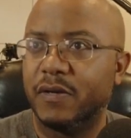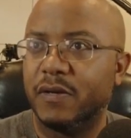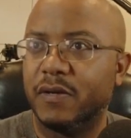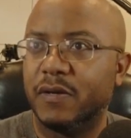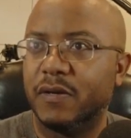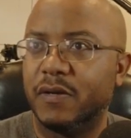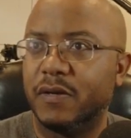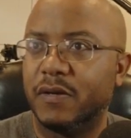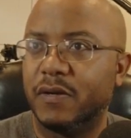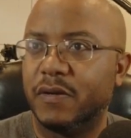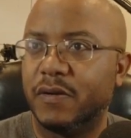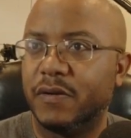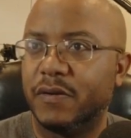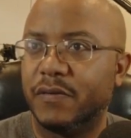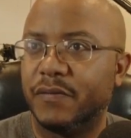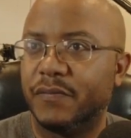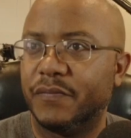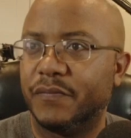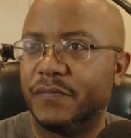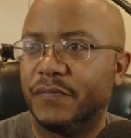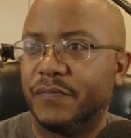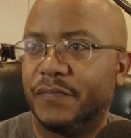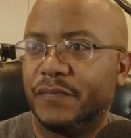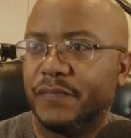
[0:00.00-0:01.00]

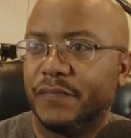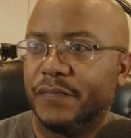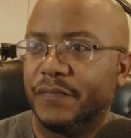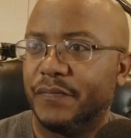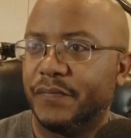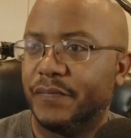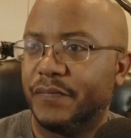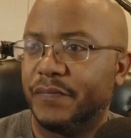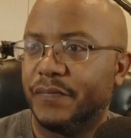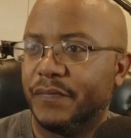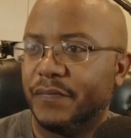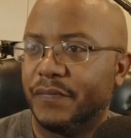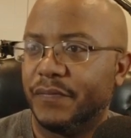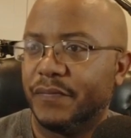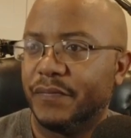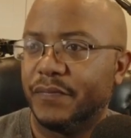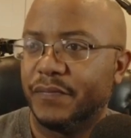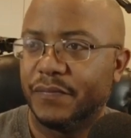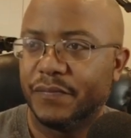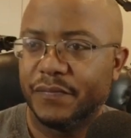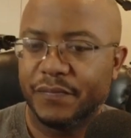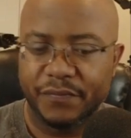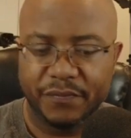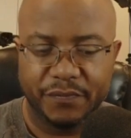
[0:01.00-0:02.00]

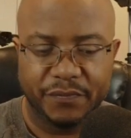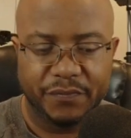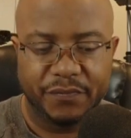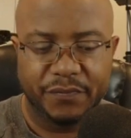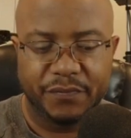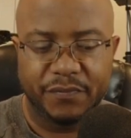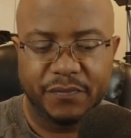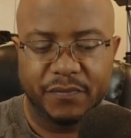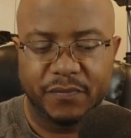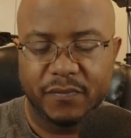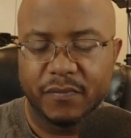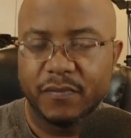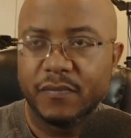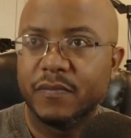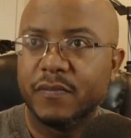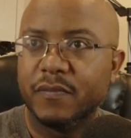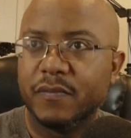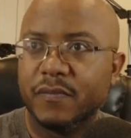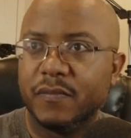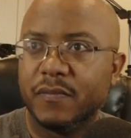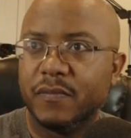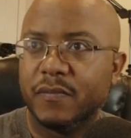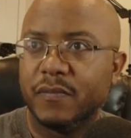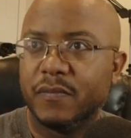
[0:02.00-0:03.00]

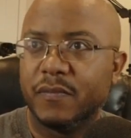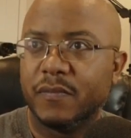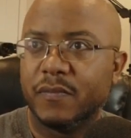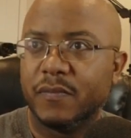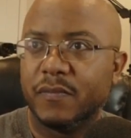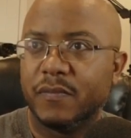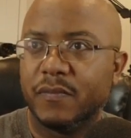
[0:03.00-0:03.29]
Nothing is said.